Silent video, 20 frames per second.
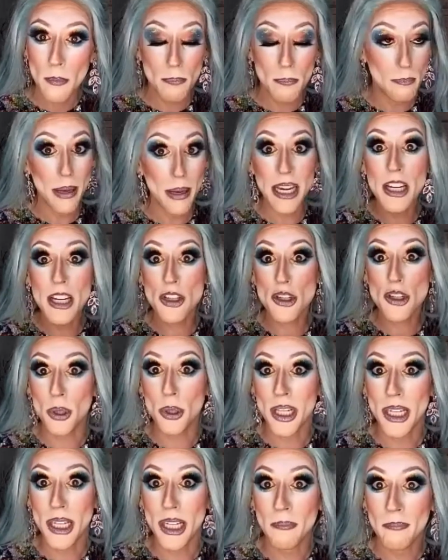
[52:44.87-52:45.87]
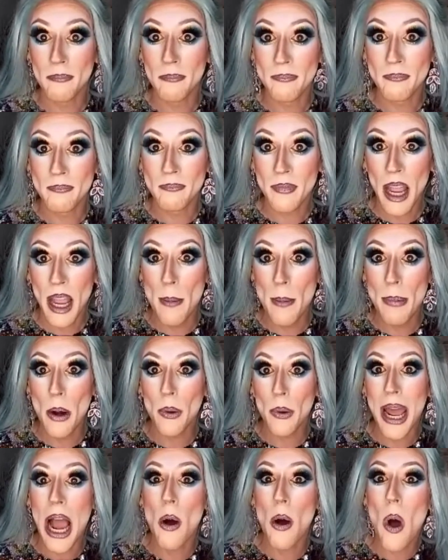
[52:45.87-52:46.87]
bigotry,
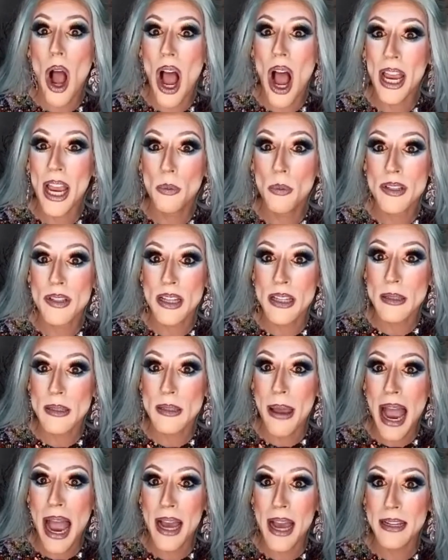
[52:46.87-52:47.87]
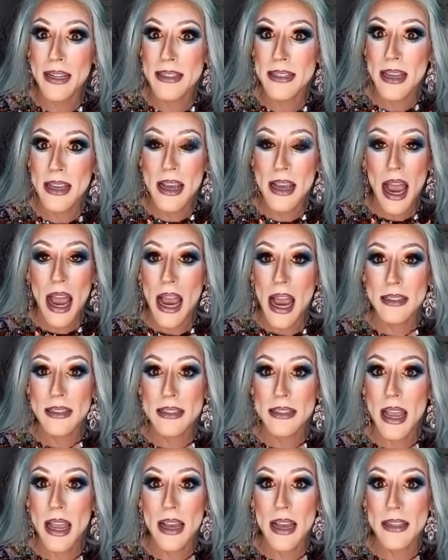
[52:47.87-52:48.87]
about how I was as bad as
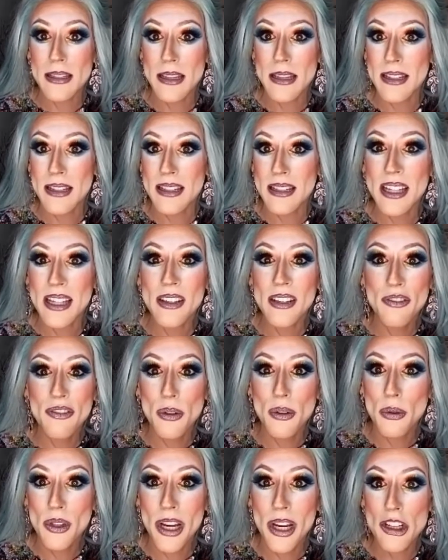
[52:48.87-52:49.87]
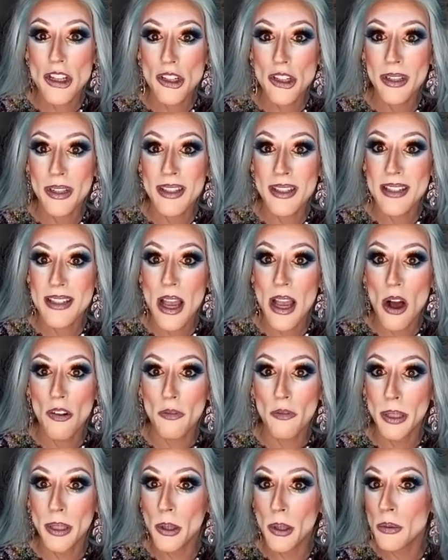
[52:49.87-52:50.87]
the sinful nature itself,
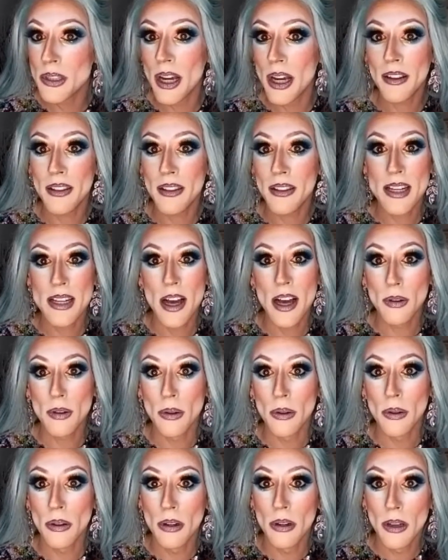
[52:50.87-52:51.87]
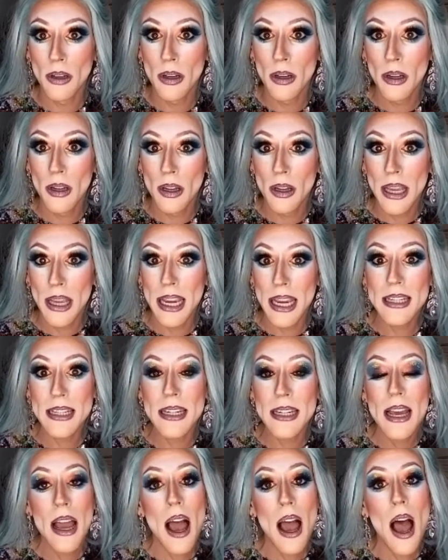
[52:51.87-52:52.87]
puked out of the devil. And
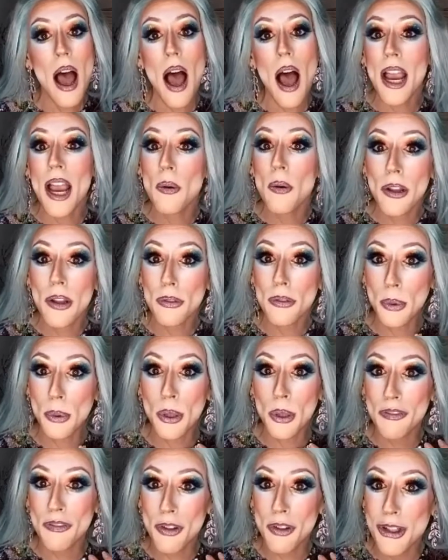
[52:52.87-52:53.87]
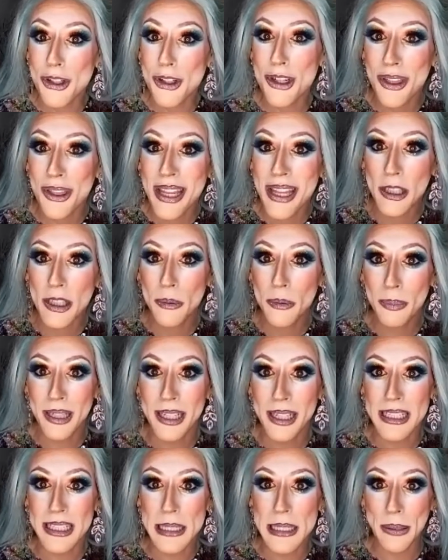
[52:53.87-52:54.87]
I went through conversion therapy
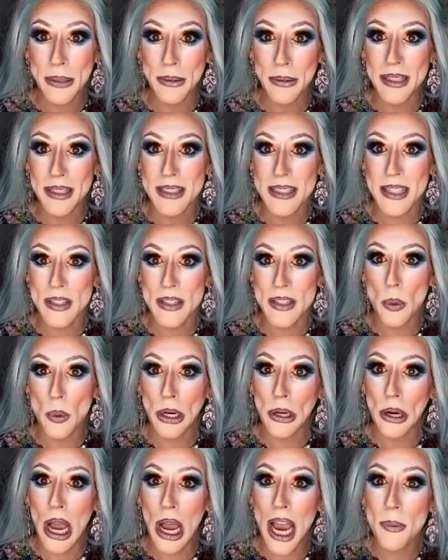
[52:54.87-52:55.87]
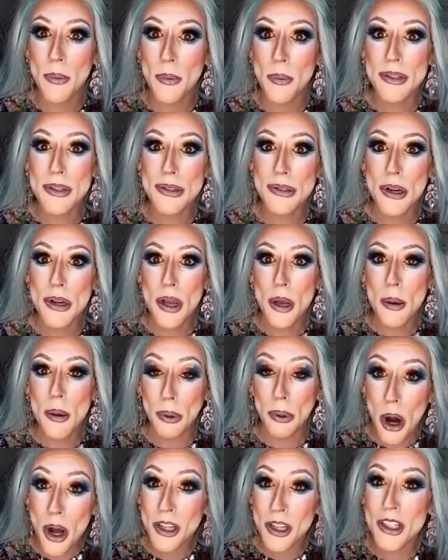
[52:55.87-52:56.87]
experiences where I was
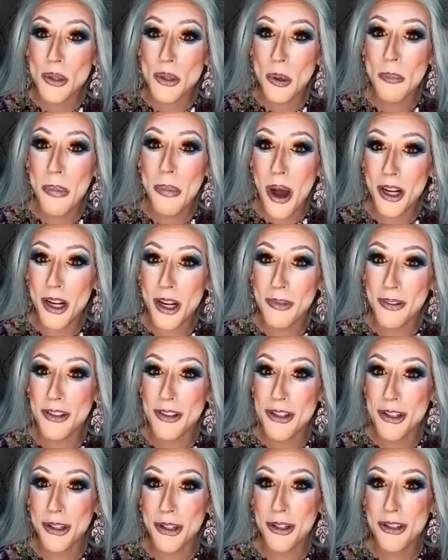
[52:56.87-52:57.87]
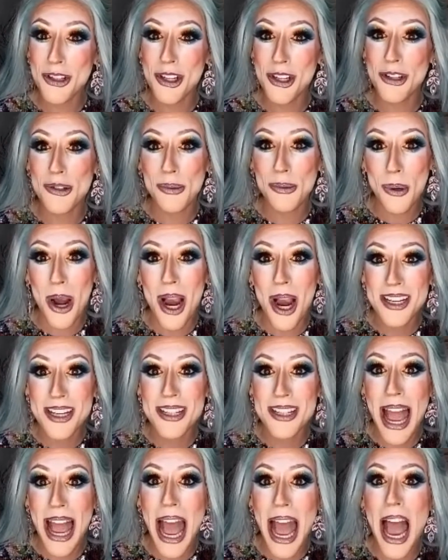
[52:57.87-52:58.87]
brought into a bottom of a church and tried
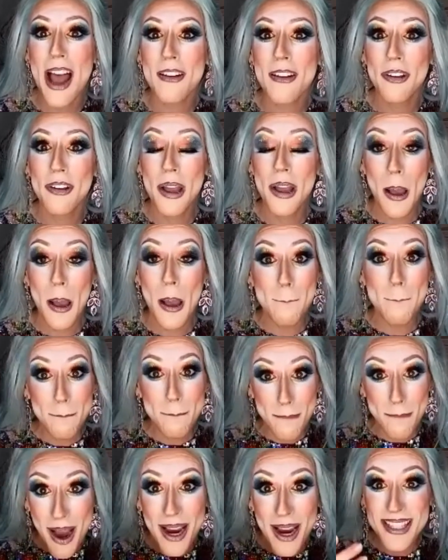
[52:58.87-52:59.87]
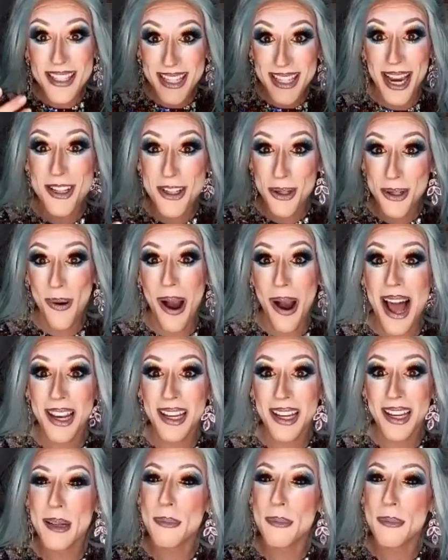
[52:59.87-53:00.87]
to have my
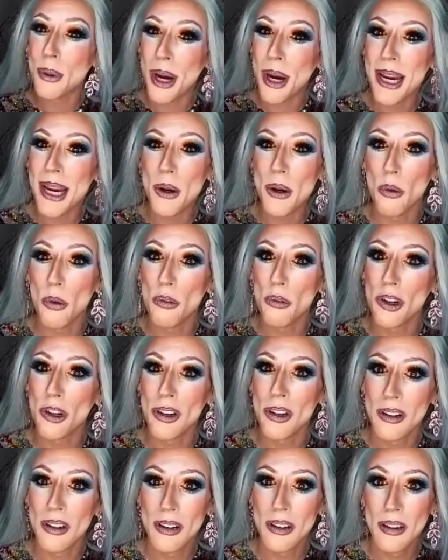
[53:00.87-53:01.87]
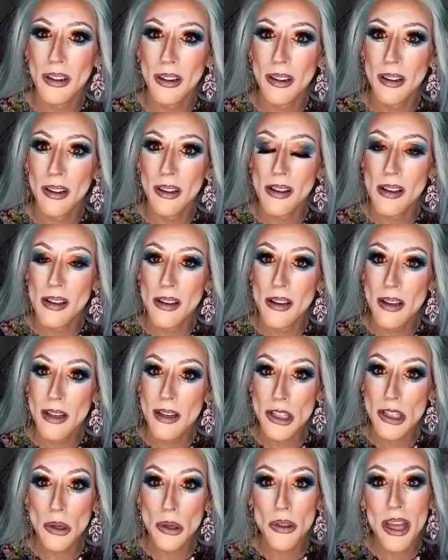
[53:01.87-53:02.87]
sexuality prayed over
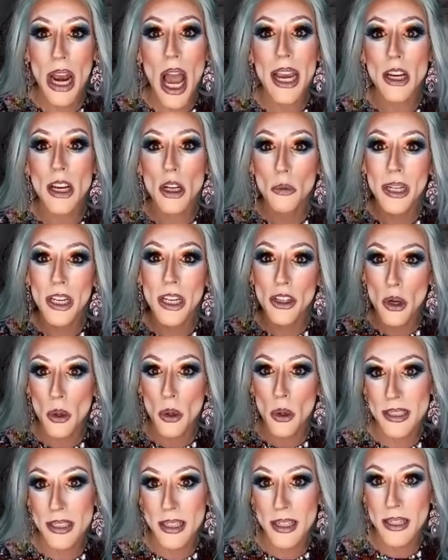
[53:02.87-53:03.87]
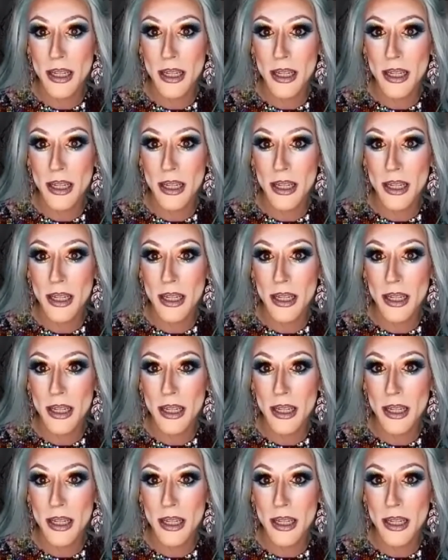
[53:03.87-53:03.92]
so that I could be anointed